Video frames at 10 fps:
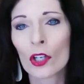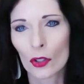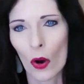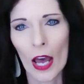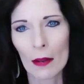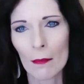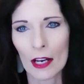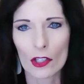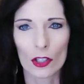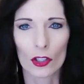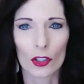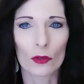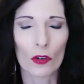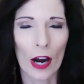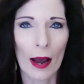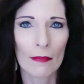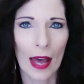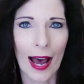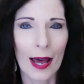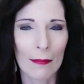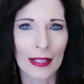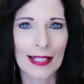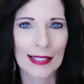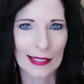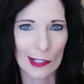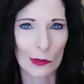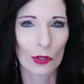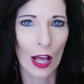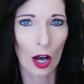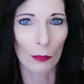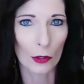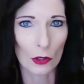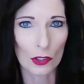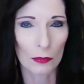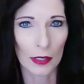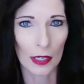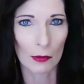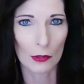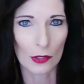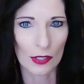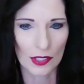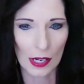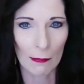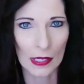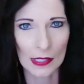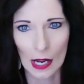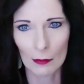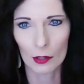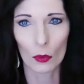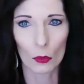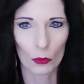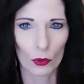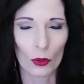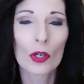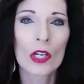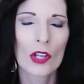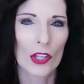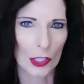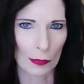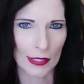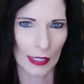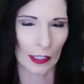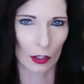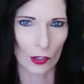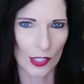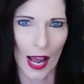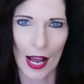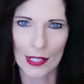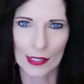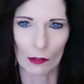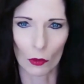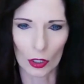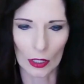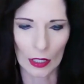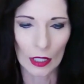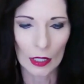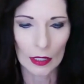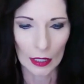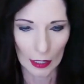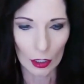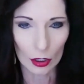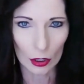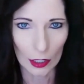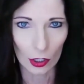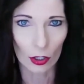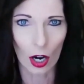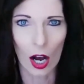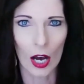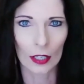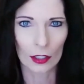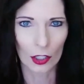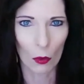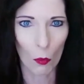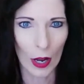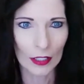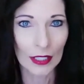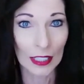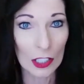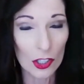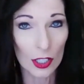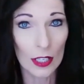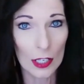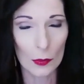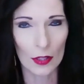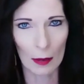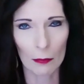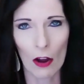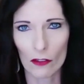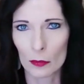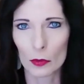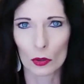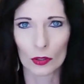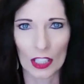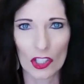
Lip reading: Go ahead and make sure you grab that, because this will help you to be able to step by step go through this particular task, and really getting clear on, what niche it is, what that profitable niche